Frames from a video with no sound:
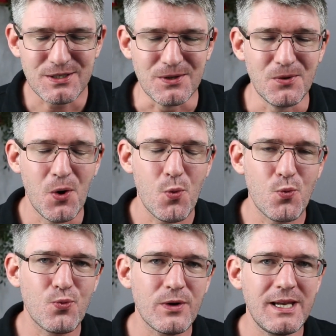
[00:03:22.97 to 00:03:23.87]
to
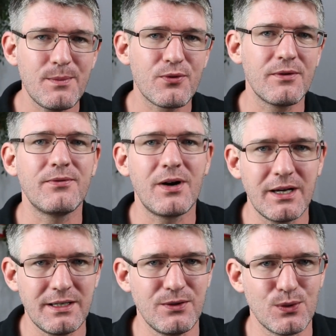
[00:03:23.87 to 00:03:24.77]
really
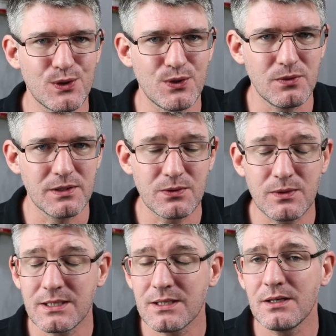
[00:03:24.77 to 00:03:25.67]
provide your students
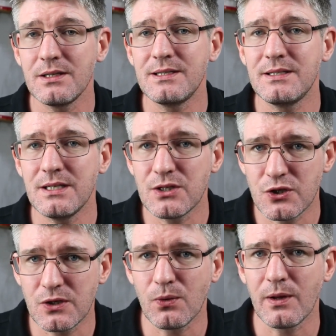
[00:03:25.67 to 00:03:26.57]
with
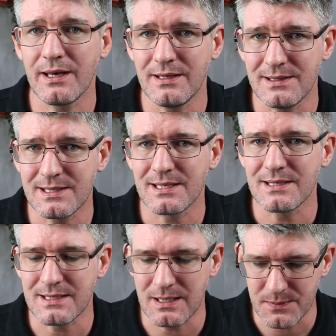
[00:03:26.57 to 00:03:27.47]
additional hints
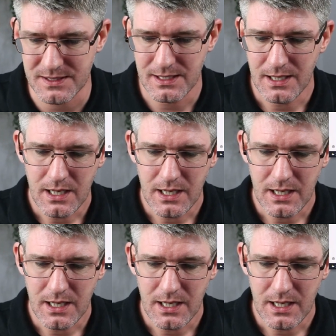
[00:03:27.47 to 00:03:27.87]
and tips.